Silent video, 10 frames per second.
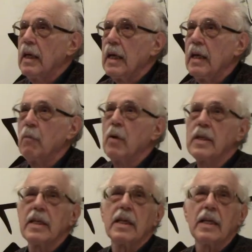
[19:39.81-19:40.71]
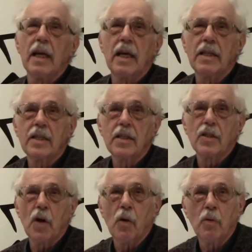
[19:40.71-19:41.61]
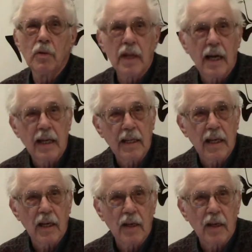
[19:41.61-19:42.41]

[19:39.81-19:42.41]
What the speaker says: in which it's shown that